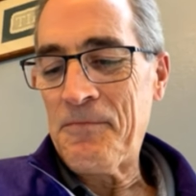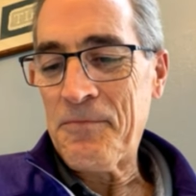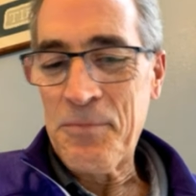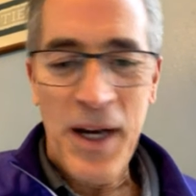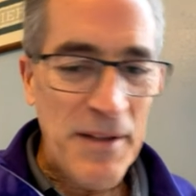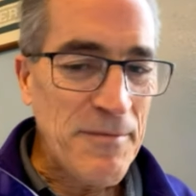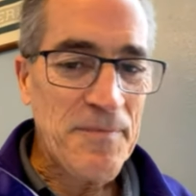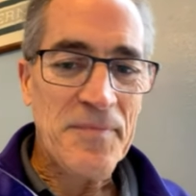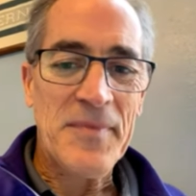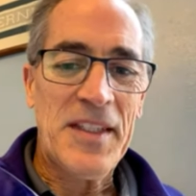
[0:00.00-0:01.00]
but
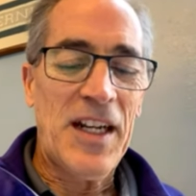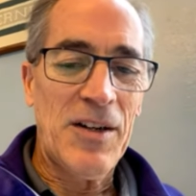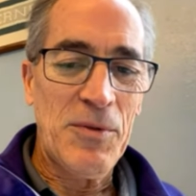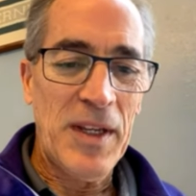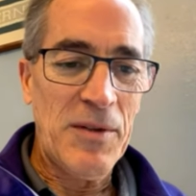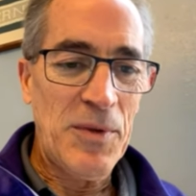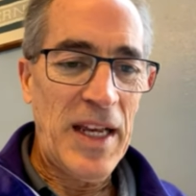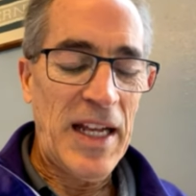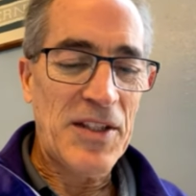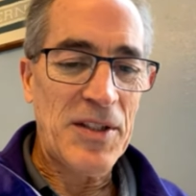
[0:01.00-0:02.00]
you know, we
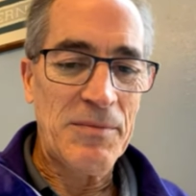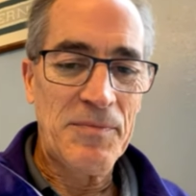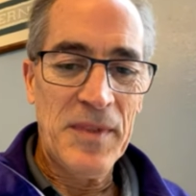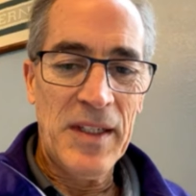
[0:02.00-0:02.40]
had some